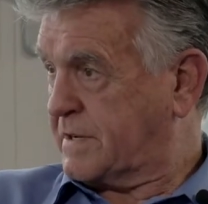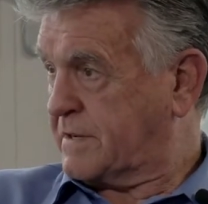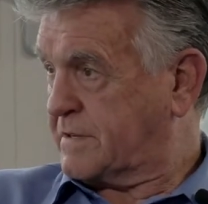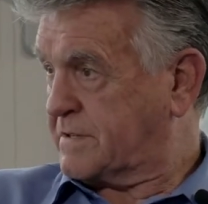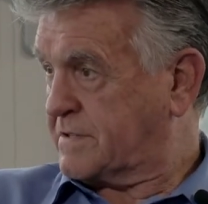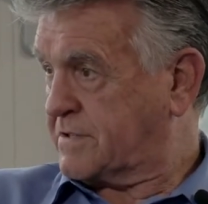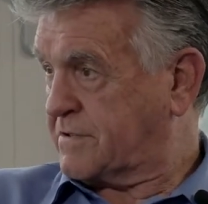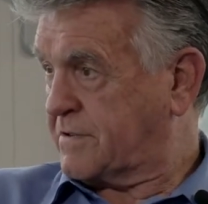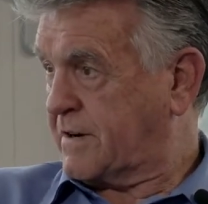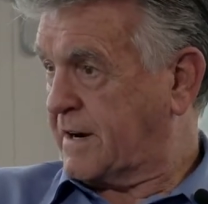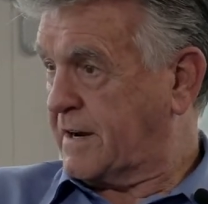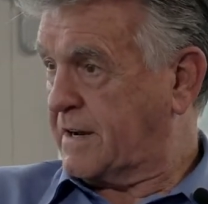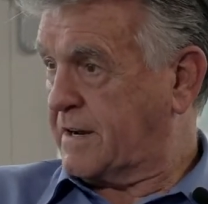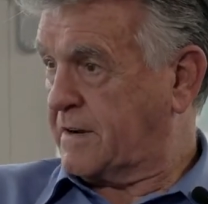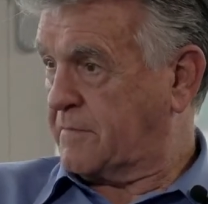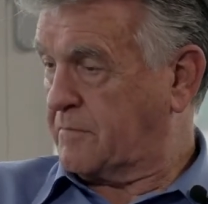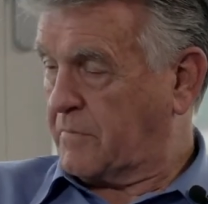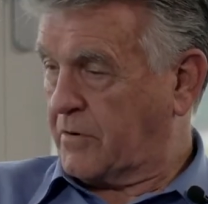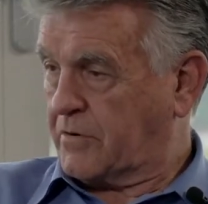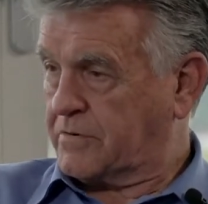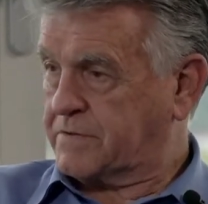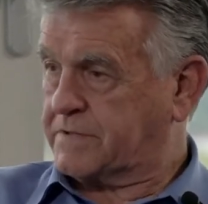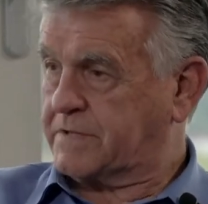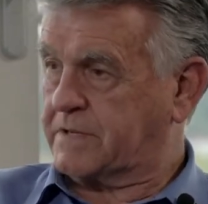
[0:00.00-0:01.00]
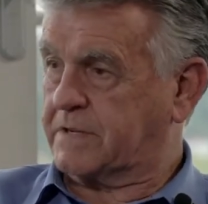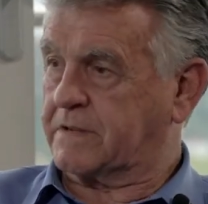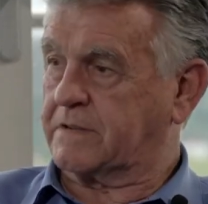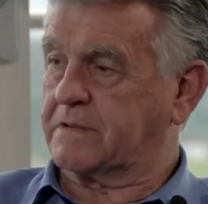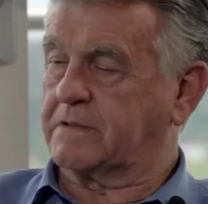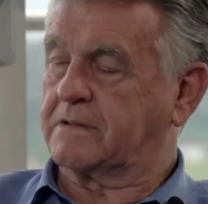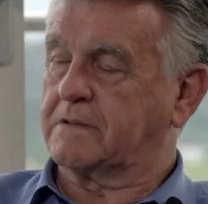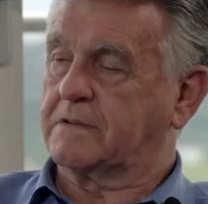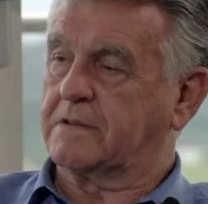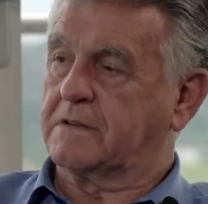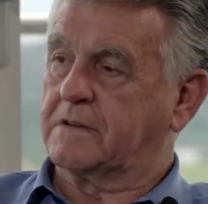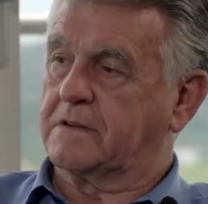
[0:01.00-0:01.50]
Australian
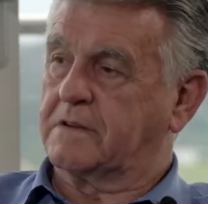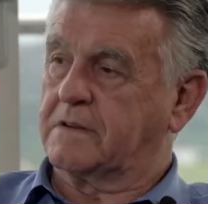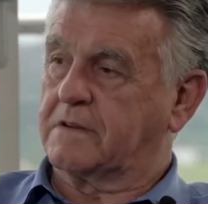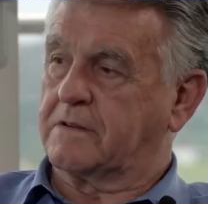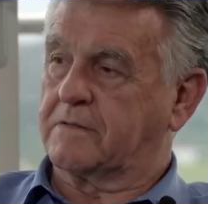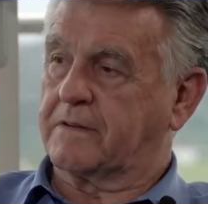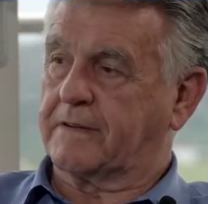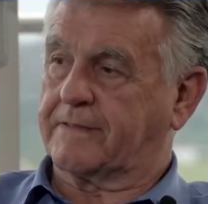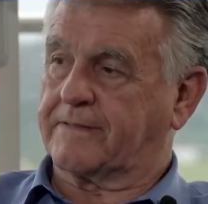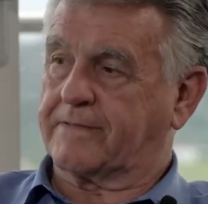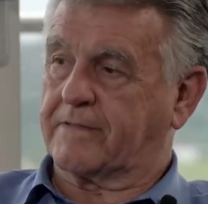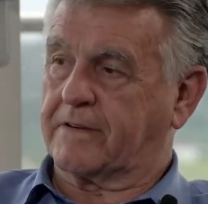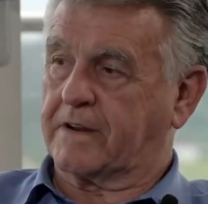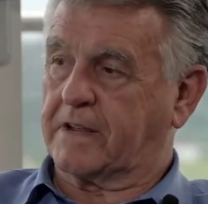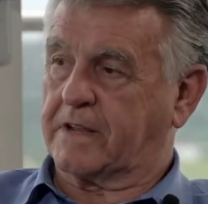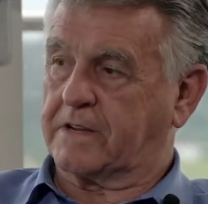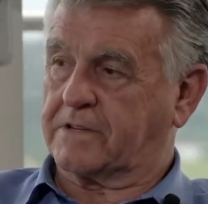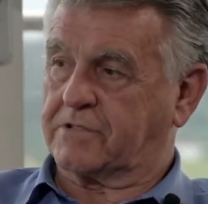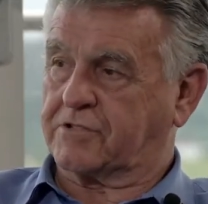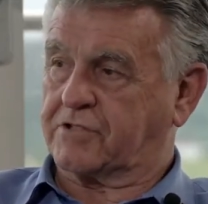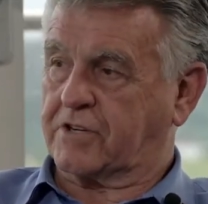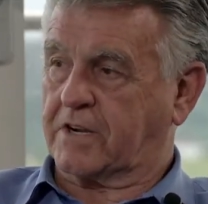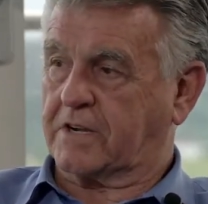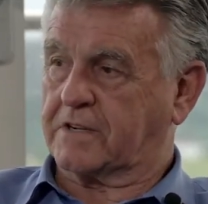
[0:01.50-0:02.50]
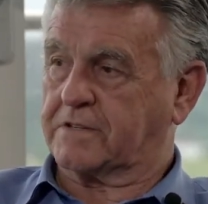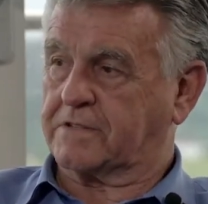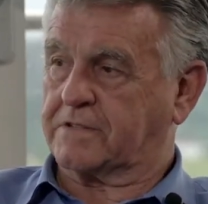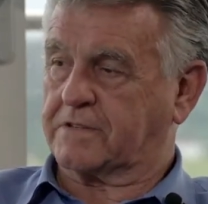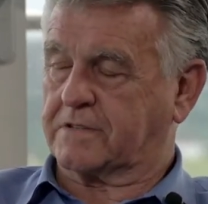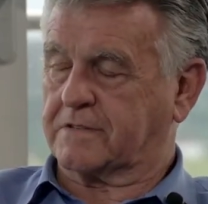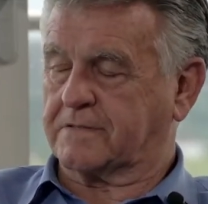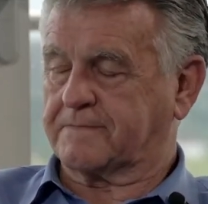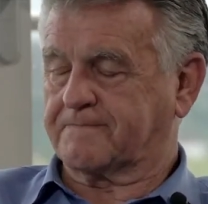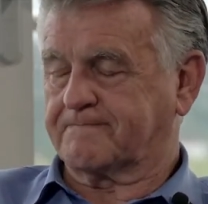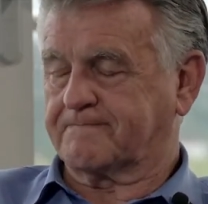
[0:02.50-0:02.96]
boxing referee and judge,